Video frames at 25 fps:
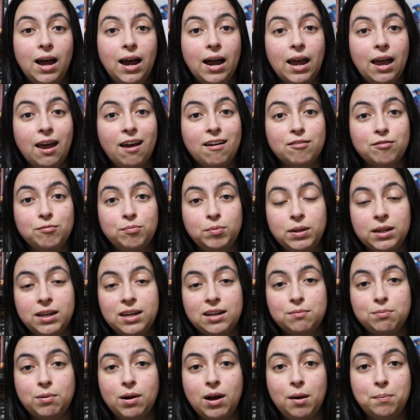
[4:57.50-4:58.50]
I have
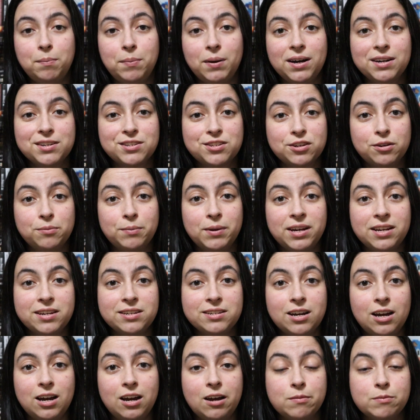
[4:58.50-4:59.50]
played Popeye so many
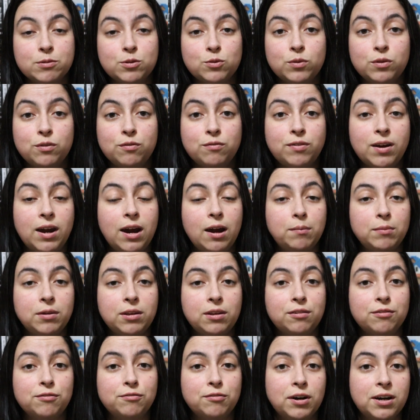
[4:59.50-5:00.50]
times with
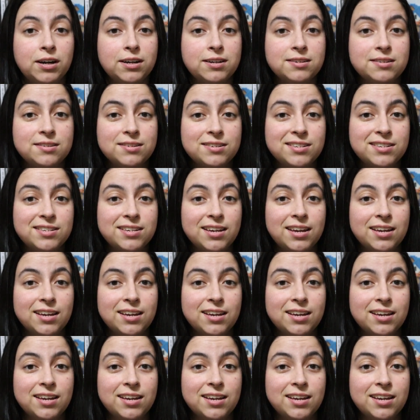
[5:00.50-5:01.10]
family, friends,